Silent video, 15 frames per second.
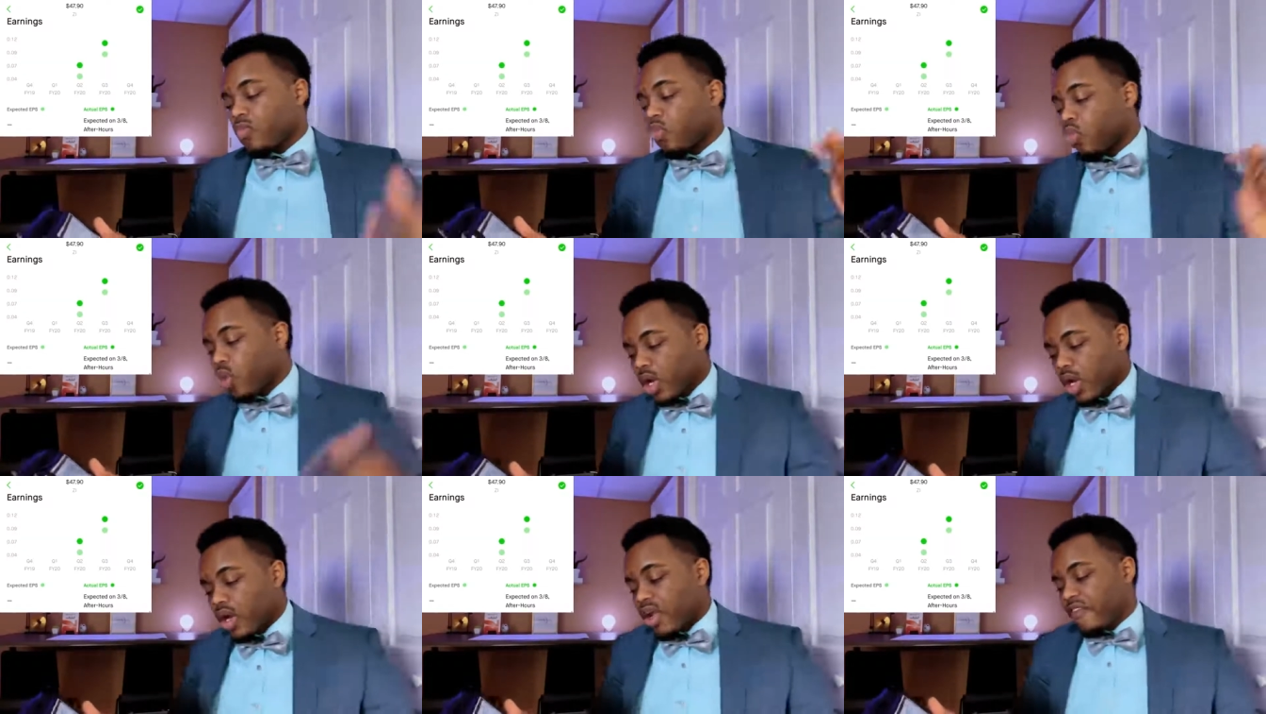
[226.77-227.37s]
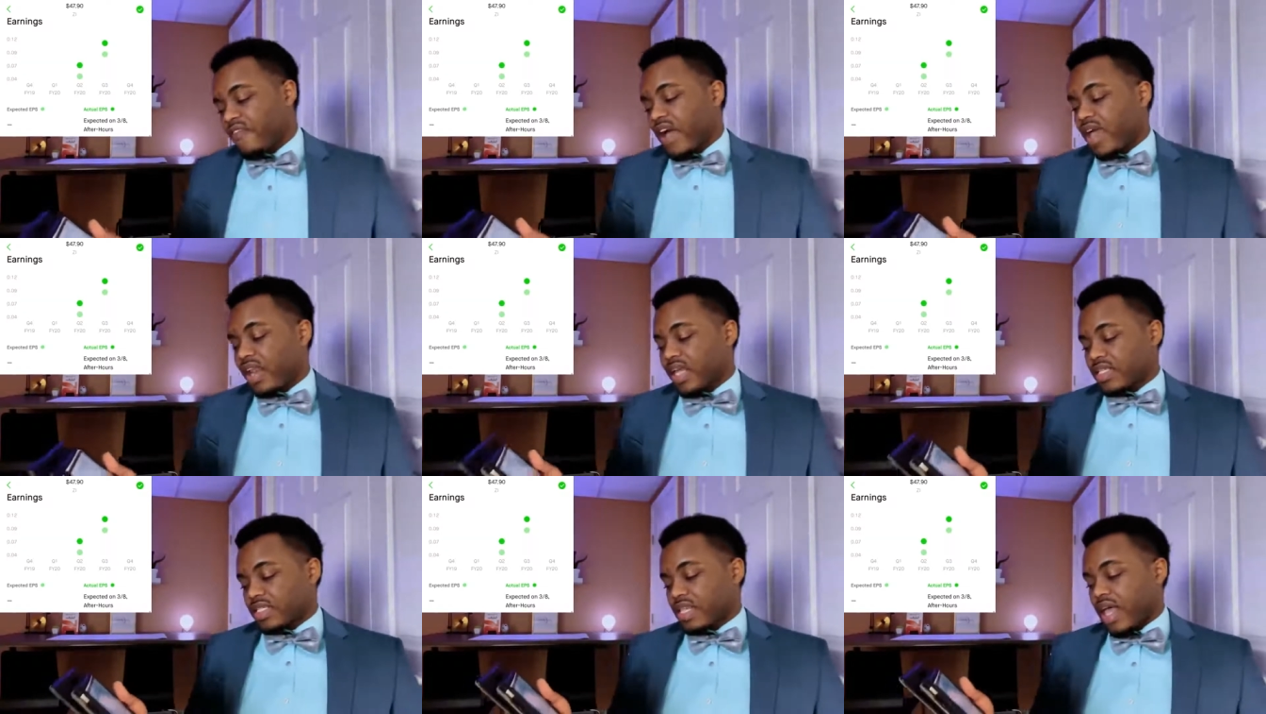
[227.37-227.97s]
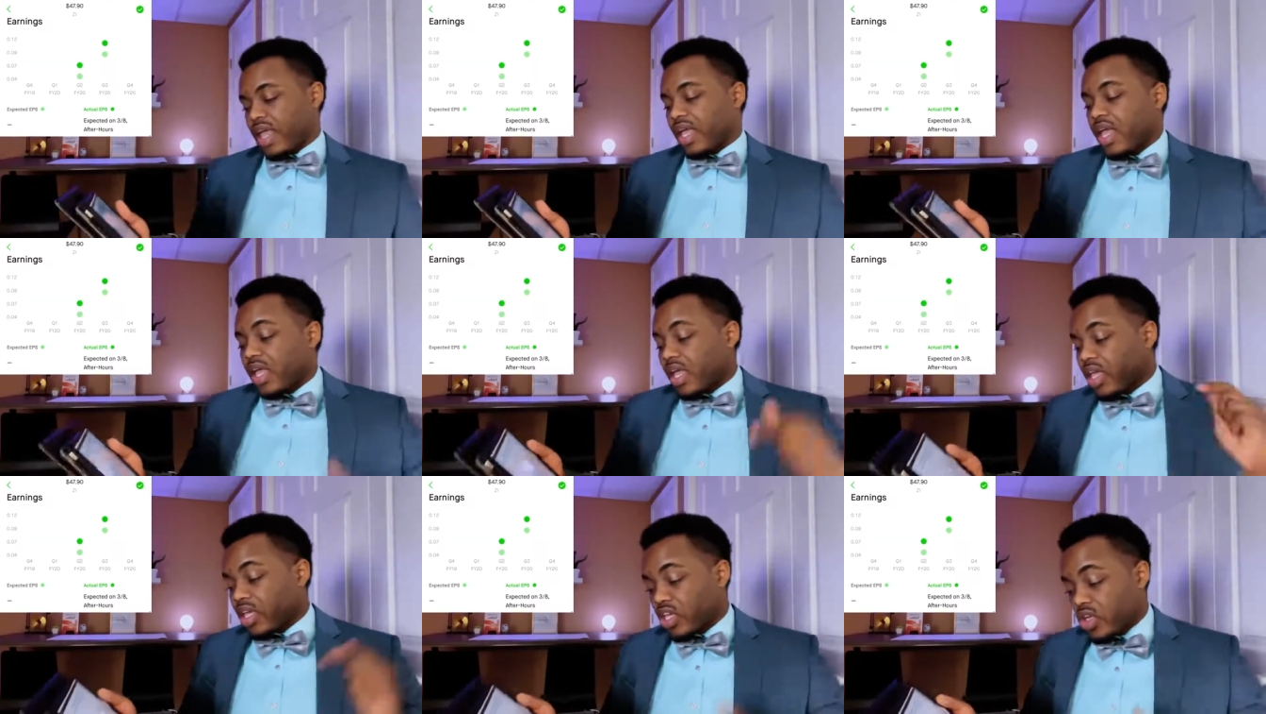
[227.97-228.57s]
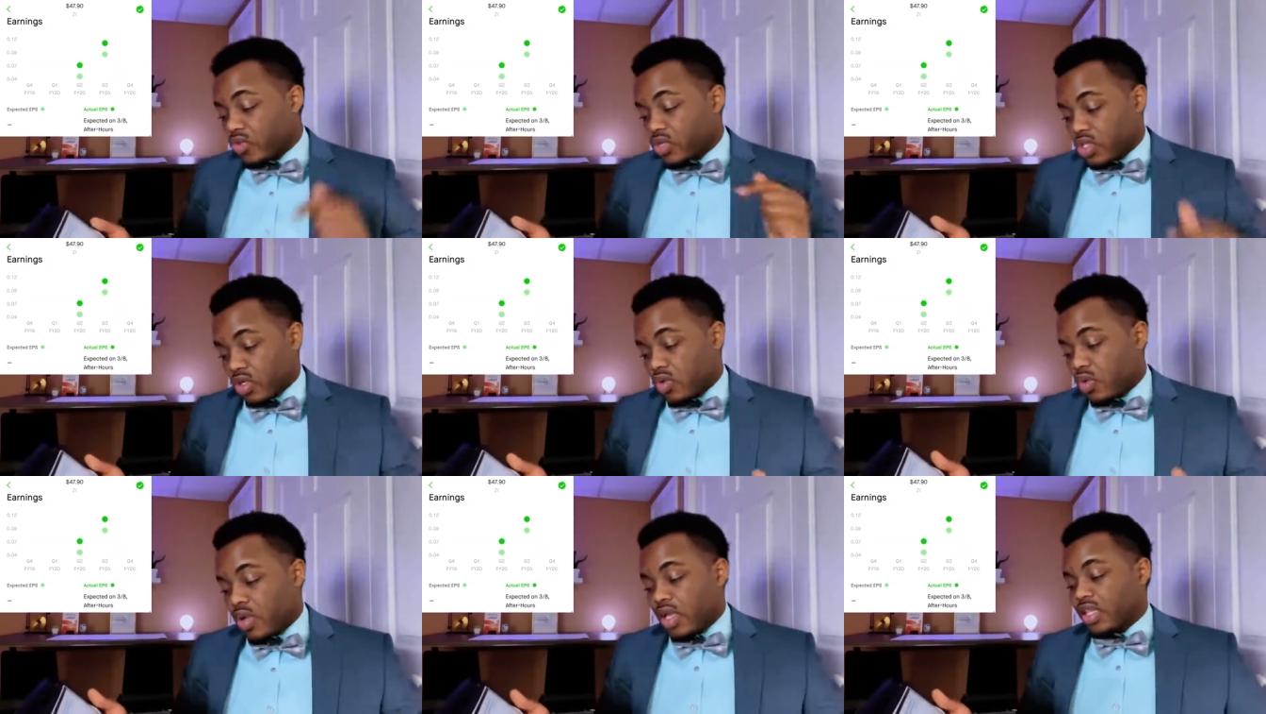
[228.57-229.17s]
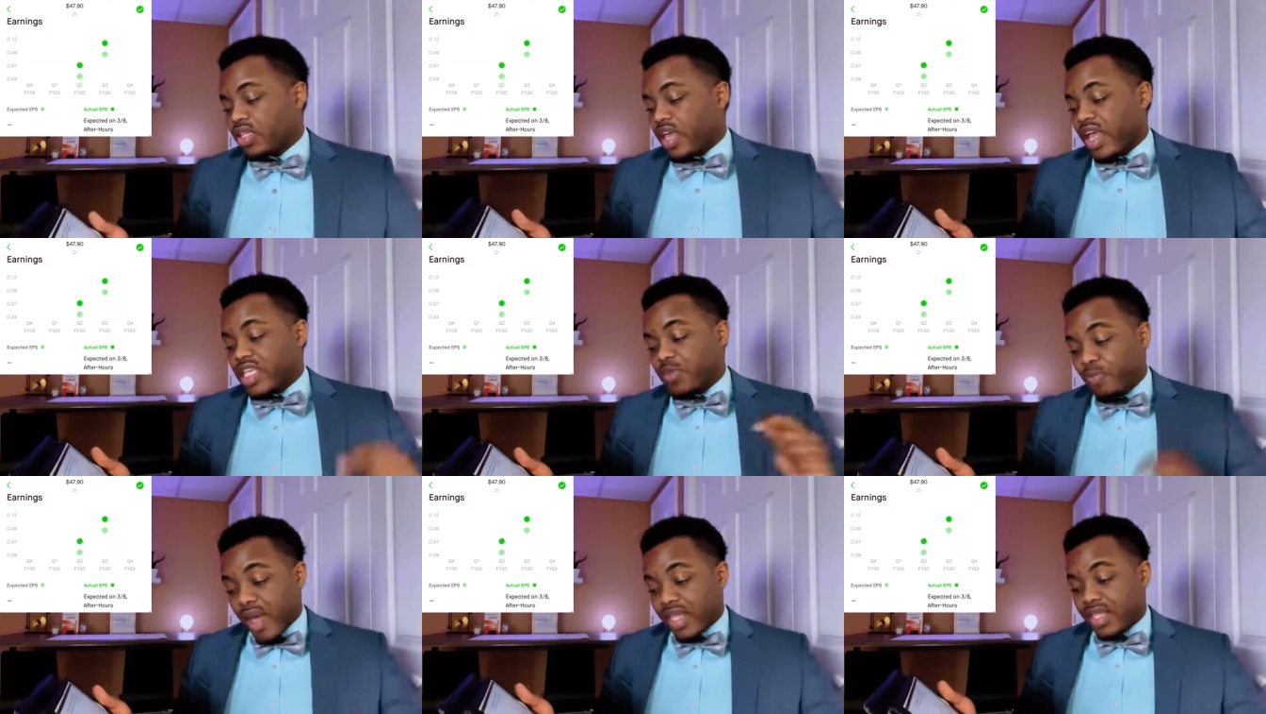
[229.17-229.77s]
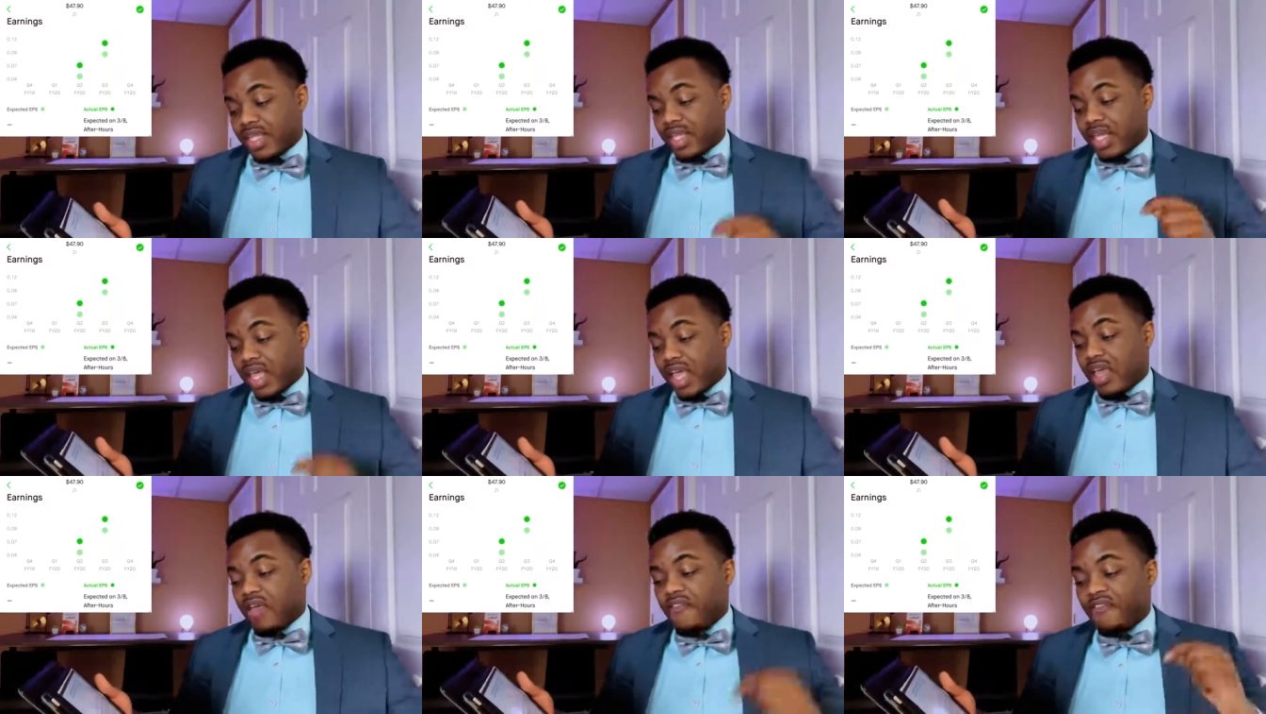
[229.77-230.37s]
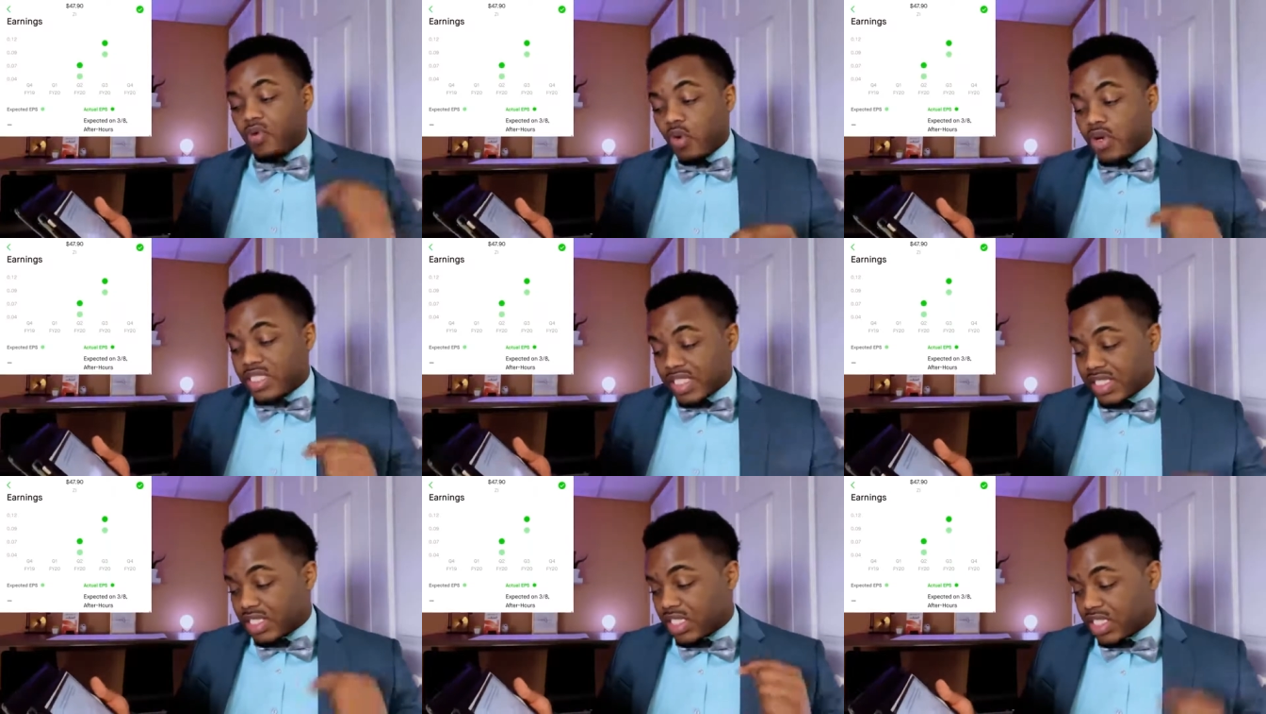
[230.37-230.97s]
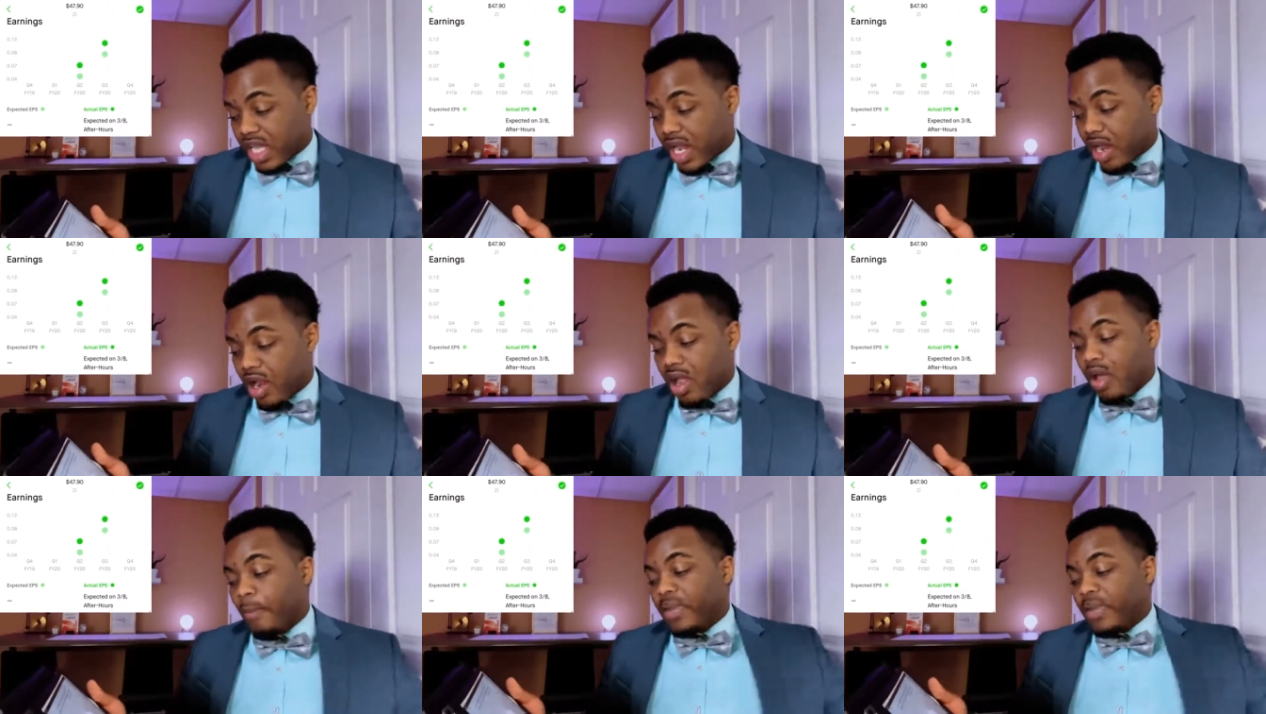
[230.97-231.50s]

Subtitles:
What are their finances like? In Q2, they expected to get 4 cents a share,